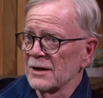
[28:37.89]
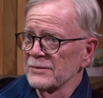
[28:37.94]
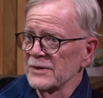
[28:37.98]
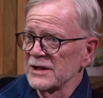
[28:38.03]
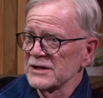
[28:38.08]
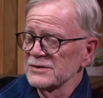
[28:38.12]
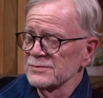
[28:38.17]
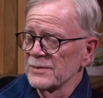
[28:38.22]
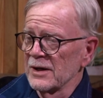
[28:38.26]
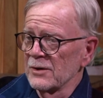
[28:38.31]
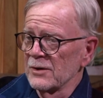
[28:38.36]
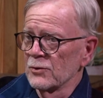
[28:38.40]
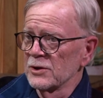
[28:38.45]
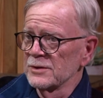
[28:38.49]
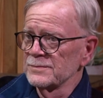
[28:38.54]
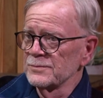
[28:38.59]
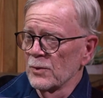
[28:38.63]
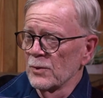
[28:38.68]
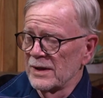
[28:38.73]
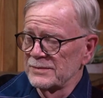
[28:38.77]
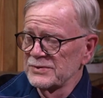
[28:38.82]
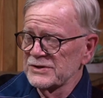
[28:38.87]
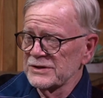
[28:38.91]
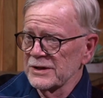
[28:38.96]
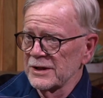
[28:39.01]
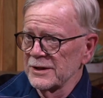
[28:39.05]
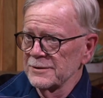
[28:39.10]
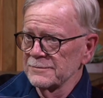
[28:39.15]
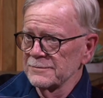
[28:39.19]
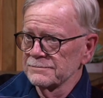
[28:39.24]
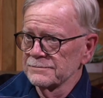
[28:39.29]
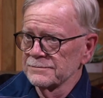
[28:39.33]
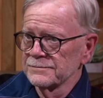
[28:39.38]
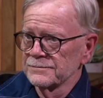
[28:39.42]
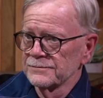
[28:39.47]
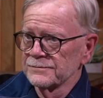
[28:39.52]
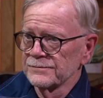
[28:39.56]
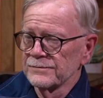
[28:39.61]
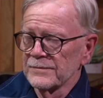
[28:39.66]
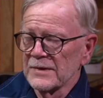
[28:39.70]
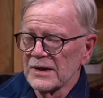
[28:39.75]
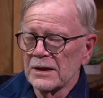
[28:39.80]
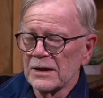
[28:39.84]
That's my web- website.
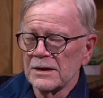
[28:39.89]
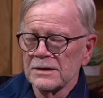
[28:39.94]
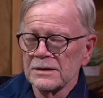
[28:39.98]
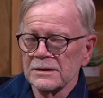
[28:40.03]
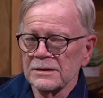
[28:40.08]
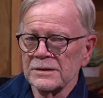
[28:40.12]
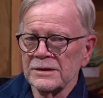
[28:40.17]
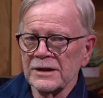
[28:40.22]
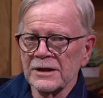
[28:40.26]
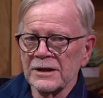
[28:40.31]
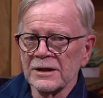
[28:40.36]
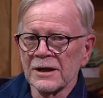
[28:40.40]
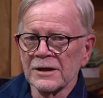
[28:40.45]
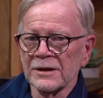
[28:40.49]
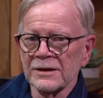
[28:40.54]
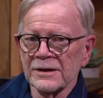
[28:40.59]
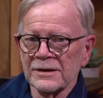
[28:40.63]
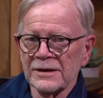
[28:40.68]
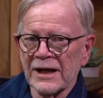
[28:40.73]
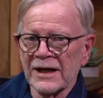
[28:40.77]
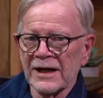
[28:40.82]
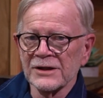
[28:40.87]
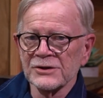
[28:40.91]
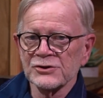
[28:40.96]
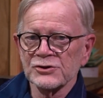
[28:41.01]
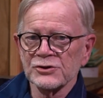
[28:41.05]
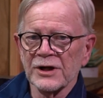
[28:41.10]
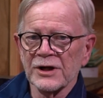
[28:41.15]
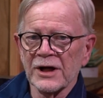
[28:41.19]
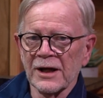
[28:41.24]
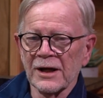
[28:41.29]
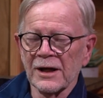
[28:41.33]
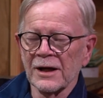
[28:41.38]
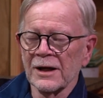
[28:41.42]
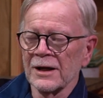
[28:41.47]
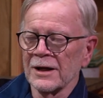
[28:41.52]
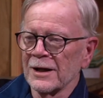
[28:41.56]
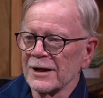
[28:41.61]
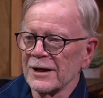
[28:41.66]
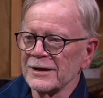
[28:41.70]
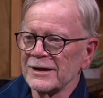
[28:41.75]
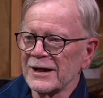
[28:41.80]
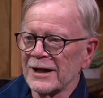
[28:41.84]
Okay.
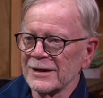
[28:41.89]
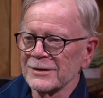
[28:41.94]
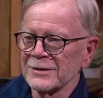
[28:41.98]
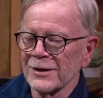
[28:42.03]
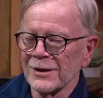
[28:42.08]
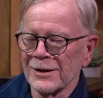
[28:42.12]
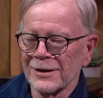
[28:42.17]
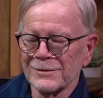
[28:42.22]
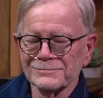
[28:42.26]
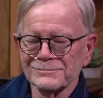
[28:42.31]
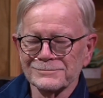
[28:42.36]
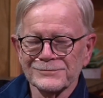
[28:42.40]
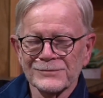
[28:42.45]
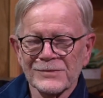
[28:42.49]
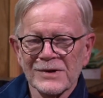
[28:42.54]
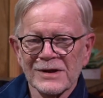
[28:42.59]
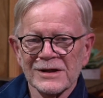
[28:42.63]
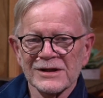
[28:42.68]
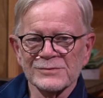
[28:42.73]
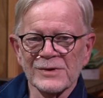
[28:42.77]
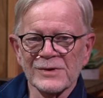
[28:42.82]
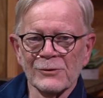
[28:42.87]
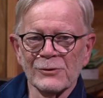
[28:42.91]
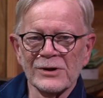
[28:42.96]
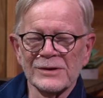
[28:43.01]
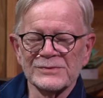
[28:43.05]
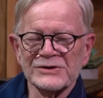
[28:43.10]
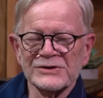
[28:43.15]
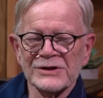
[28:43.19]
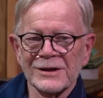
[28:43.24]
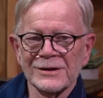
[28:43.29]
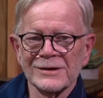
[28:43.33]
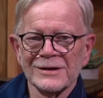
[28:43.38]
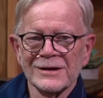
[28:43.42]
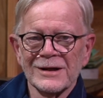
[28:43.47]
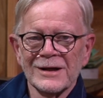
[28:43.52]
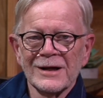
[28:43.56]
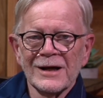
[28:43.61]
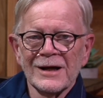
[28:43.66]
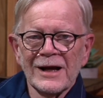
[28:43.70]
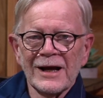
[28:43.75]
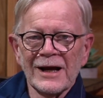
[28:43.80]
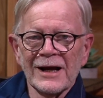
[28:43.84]
dr-kai.com. It's my website.
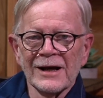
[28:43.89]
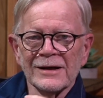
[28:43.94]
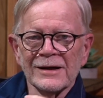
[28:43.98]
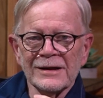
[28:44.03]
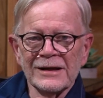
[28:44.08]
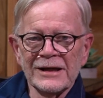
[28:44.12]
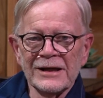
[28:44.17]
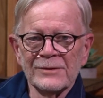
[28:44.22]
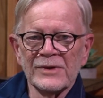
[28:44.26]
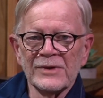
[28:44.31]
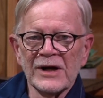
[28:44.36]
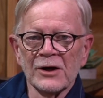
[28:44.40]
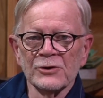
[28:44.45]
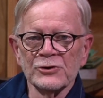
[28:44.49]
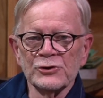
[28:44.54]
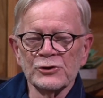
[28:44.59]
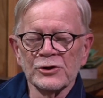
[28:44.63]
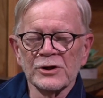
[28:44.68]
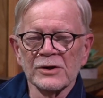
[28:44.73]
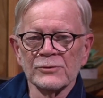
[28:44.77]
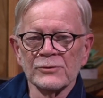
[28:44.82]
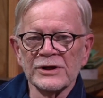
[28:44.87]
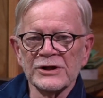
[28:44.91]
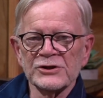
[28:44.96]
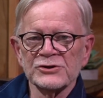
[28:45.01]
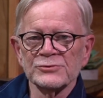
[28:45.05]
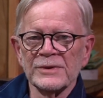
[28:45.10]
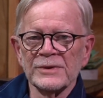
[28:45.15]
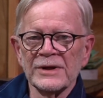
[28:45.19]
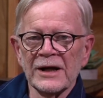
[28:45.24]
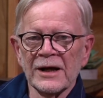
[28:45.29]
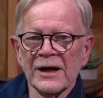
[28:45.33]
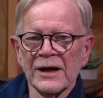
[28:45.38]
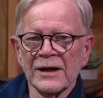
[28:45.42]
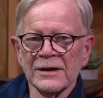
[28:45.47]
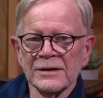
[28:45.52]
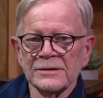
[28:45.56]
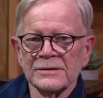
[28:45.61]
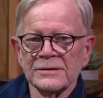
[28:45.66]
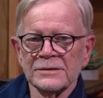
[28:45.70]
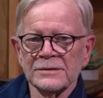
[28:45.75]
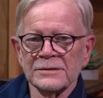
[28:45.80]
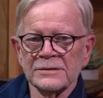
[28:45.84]
And email, you can reach me at
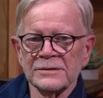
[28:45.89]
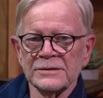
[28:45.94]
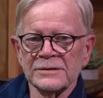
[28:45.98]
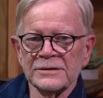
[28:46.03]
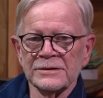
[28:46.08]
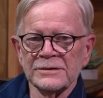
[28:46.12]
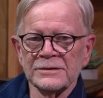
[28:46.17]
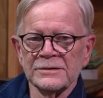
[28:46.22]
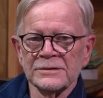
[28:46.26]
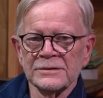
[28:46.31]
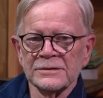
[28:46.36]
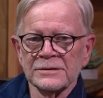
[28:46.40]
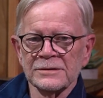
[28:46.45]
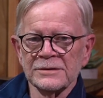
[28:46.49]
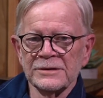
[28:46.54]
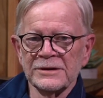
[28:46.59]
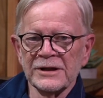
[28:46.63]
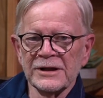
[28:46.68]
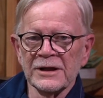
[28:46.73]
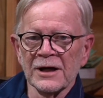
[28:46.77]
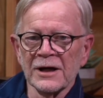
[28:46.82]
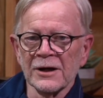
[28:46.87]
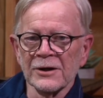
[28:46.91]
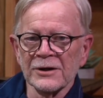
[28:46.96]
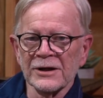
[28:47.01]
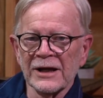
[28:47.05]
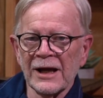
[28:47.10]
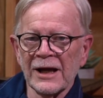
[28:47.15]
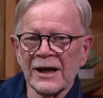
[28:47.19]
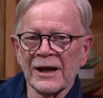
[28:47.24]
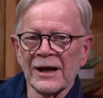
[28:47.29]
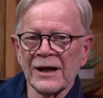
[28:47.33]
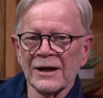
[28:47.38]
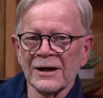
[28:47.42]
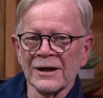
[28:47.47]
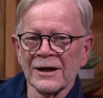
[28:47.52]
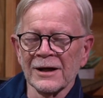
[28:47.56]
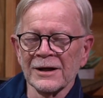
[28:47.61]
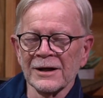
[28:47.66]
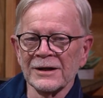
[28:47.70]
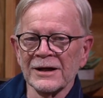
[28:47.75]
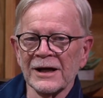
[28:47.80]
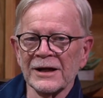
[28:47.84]

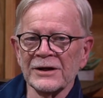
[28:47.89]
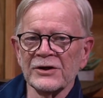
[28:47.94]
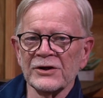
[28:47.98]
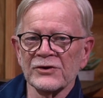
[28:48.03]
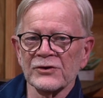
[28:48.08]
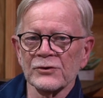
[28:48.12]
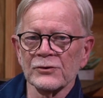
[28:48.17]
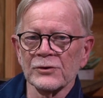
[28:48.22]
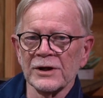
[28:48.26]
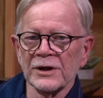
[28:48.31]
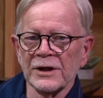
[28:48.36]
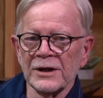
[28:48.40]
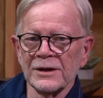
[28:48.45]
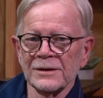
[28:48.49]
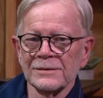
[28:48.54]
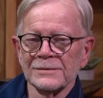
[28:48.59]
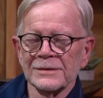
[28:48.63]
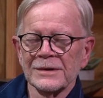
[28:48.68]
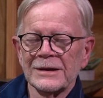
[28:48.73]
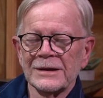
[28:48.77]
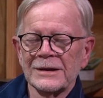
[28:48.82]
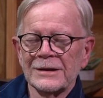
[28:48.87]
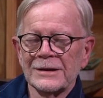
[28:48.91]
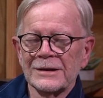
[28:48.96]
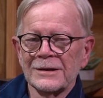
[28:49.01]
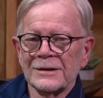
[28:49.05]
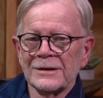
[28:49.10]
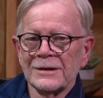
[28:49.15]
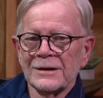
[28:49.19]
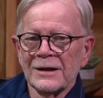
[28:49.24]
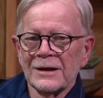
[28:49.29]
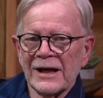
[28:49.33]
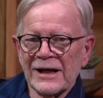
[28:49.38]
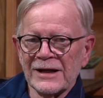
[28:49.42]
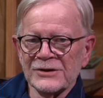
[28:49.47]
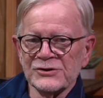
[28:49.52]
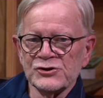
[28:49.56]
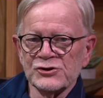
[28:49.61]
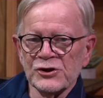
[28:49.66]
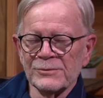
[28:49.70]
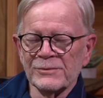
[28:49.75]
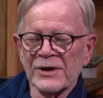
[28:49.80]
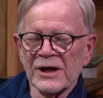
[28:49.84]
drkai93 at
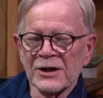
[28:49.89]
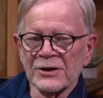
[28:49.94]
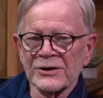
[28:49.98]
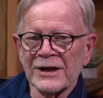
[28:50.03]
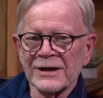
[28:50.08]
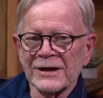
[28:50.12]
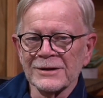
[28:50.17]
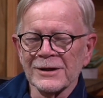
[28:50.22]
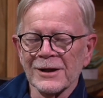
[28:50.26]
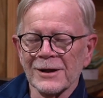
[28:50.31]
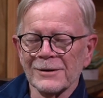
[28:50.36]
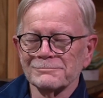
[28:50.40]
gmail.com.